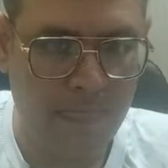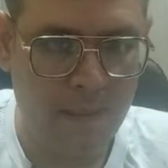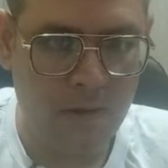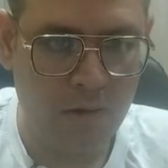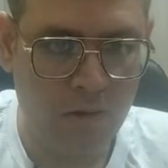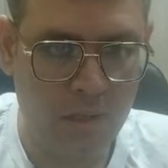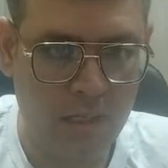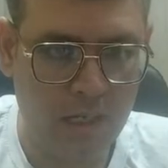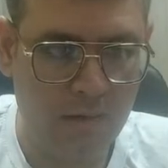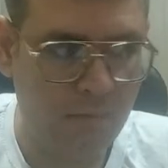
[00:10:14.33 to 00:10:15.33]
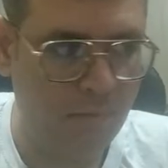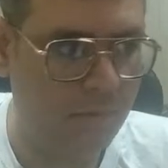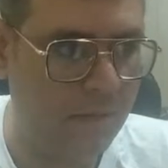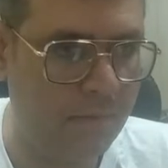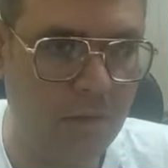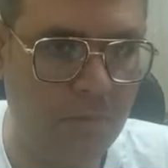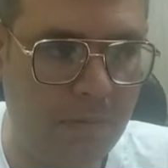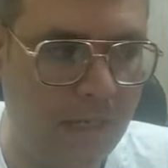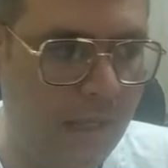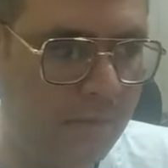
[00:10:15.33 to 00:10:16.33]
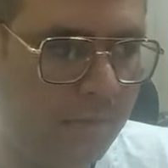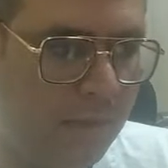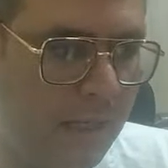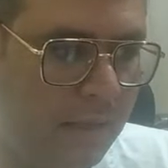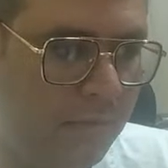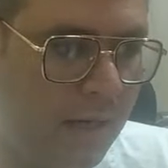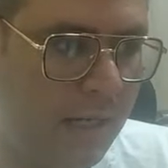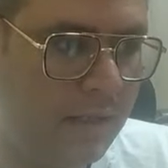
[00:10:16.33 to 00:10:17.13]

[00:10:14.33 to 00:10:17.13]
Okay, what will you play as win as white?